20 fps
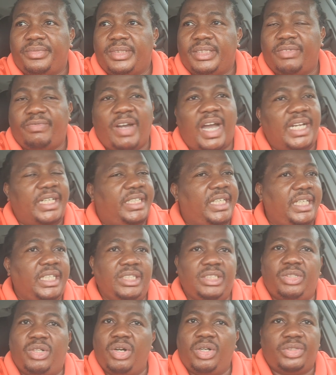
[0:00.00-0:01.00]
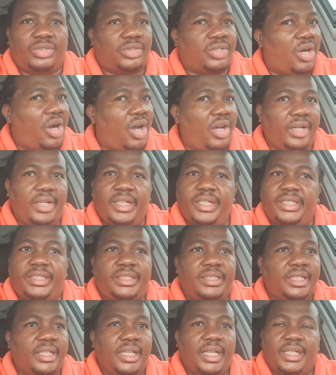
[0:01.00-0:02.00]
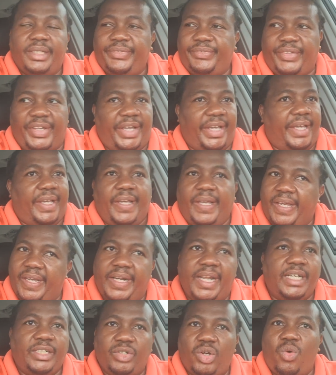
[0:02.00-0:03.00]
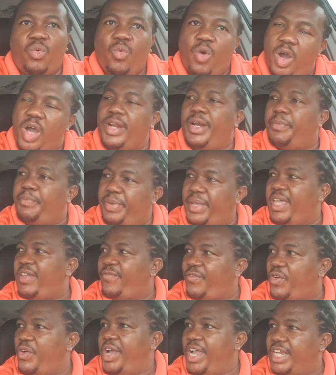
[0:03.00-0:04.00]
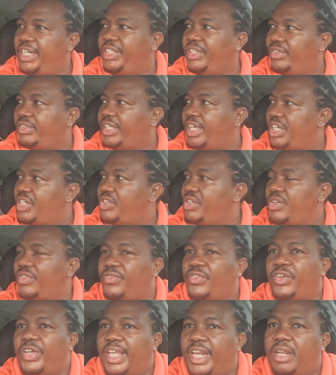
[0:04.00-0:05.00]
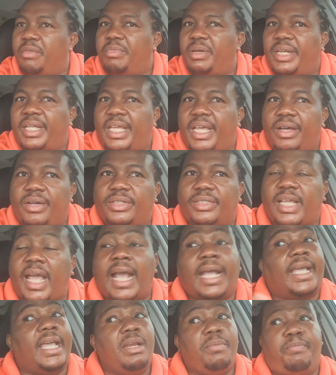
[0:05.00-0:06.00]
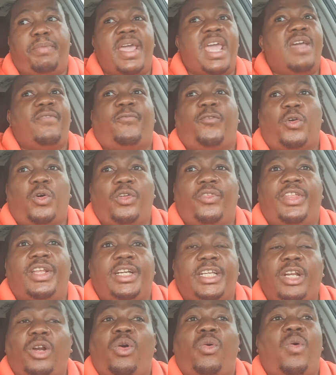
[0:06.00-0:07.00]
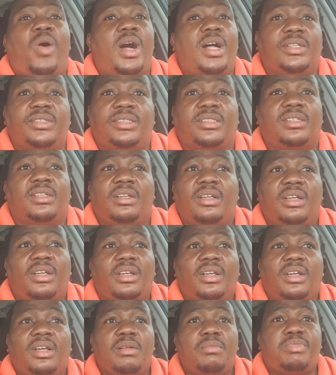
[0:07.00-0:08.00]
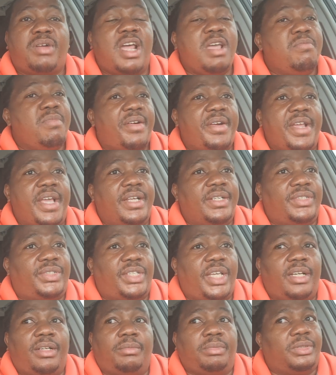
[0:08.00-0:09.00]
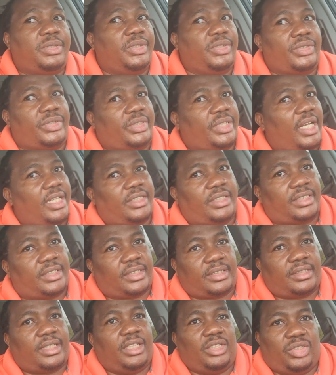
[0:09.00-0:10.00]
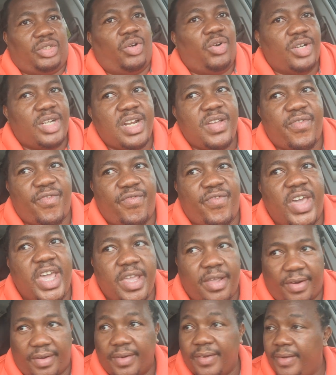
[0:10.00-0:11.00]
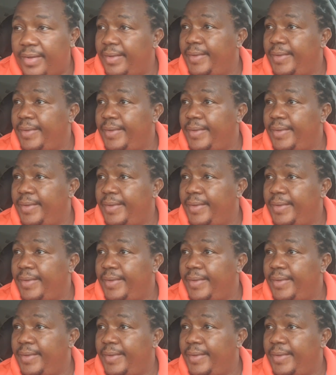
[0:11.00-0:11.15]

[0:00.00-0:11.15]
If I didn't go to college, the hell I don't want to pay for education for anybody else. I can pay for the little ones, primary and secondary, because it's only fair.